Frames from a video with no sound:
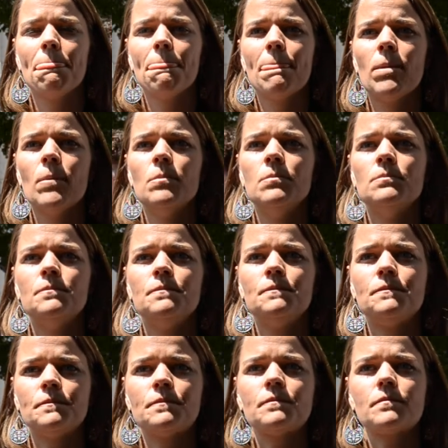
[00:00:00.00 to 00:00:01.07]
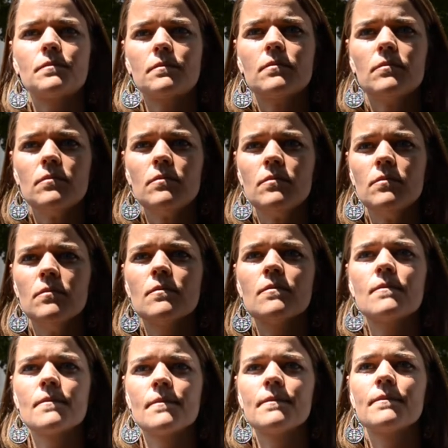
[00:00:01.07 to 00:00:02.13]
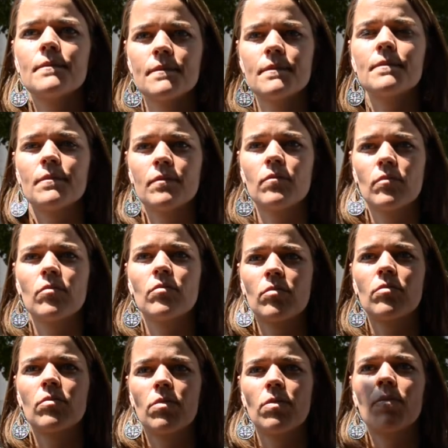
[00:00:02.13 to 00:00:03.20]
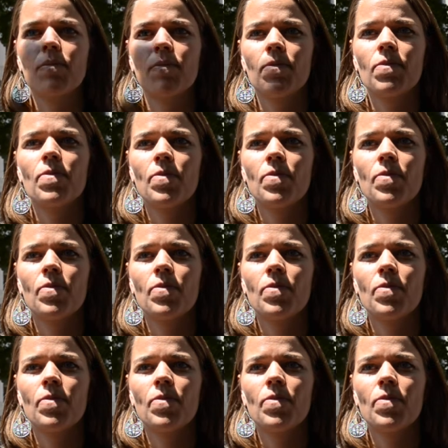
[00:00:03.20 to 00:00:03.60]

I think it's good. I think it's good to bring it up just so that people understand